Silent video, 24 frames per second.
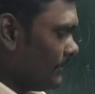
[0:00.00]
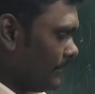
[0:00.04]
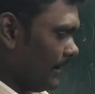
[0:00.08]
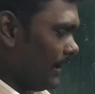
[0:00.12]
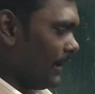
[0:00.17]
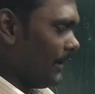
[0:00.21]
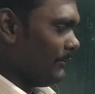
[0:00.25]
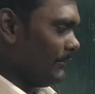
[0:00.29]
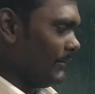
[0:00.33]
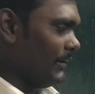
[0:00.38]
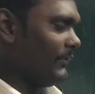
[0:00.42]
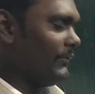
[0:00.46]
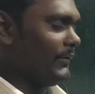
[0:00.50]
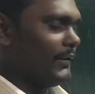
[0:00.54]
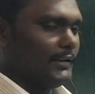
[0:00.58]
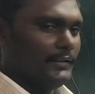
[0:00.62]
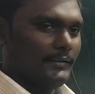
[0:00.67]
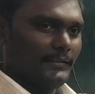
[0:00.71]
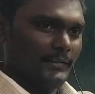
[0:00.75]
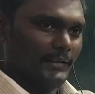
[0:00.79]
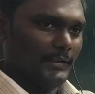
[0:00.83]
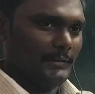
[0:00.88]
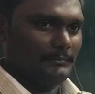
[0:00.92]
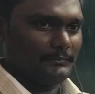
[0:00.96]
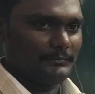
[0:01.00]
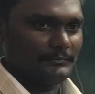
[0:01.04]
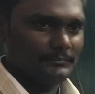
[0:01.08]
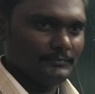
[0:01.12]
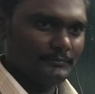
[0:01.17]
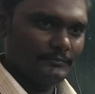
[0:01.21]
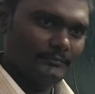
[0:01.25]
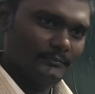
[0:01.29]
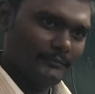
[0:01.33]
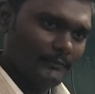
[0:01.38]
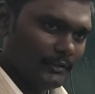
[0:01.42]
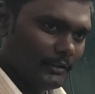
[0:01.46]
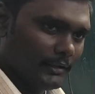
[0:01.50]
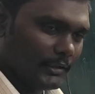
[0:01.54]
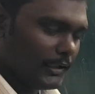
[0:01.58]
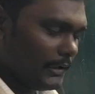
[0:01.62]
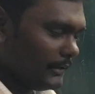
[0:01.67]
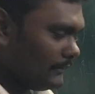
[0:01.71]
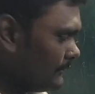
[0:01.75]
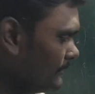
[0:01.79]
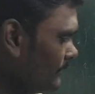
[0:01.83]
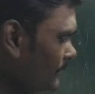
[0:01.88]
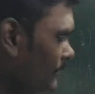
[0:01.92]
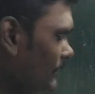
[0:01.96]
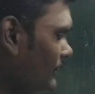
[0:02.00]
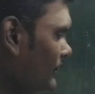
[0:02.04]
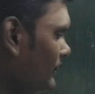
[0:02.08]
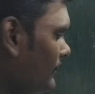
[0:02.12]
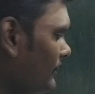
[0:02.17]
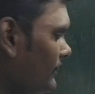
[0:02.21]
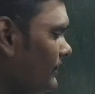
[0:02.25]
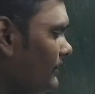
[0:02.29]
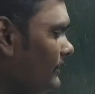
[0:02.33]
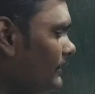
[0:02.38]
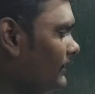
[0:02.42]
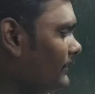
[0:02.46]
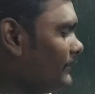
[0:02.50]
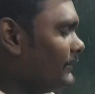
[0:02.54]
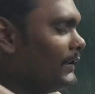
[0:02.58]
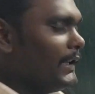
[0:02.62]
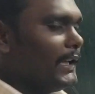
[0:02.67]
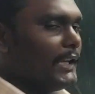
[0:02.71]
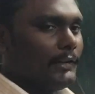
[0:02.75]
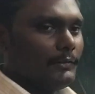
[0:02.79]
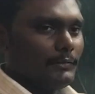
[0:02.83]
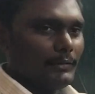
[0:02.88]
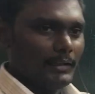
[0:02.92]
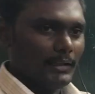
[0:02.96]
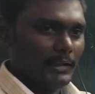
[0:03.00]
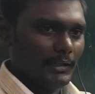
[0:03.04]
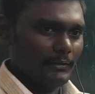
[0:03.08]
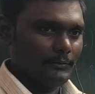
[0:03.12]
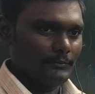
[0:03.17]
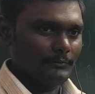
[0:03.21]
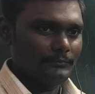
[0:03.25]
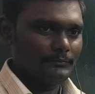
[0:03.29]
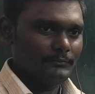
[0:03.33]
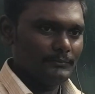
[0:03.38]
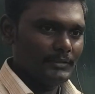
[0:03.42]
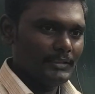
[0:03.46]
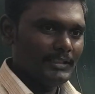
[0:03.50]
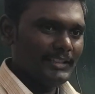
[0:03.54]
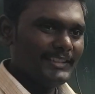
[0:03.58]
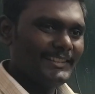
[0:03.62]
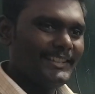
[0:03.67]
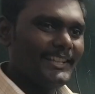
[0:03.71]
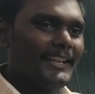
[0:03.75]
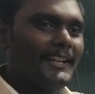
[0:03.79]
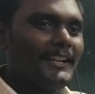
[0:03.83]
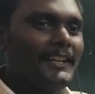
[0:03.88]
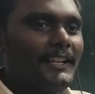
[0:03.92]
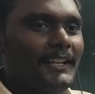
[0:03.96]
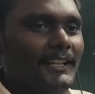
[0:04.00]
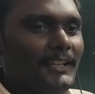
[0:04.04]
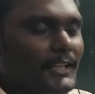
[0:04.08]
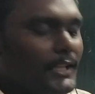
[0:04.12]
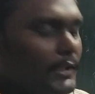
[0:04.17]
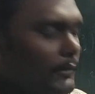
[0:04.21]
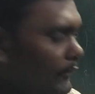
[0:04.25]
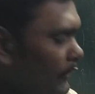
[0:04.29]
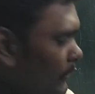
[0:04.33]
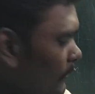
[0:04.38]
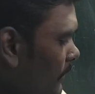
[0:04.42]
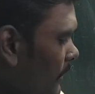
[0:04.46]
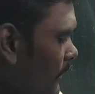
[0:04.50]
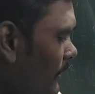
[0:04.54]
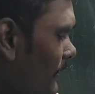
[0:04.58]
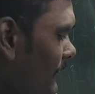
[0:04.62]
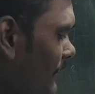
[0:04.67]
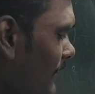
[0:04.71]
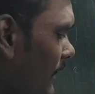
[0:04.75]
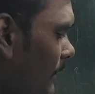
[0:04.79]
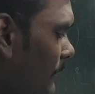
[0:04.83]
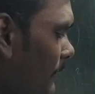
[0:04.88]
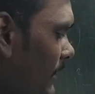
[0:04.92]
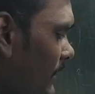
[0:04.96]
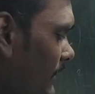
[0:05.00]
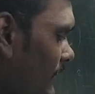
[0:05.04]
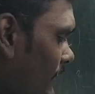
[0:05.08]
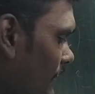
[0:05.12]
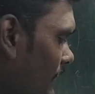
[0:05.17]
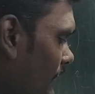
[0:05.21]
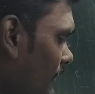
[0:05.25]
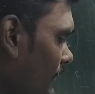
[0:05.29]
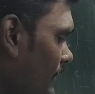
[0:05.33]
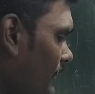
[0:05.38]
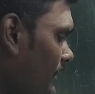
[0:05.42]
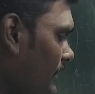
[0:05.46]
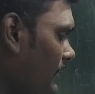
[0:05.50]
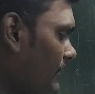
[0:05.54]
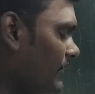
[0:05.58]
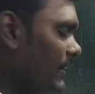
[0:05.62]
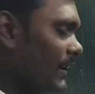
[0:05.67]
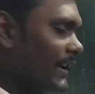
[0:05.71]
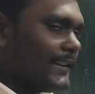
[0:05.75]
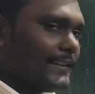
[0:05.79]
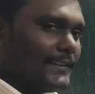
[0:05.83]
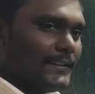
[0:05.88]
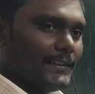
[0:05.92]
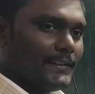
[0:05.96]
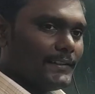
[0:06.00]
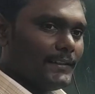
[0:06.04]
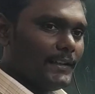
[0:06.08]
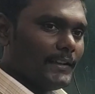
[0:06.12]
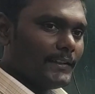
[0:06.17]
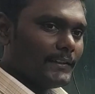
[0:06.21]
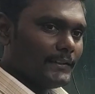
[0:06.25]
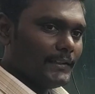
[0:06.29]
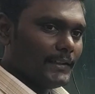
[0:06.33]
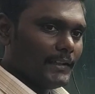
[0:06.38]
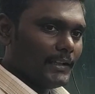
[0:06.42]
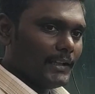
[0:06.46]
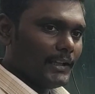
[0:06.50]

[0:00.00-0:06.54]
Same different same. Okay, This like it will have. Theoretically, if you want to say means, if x is less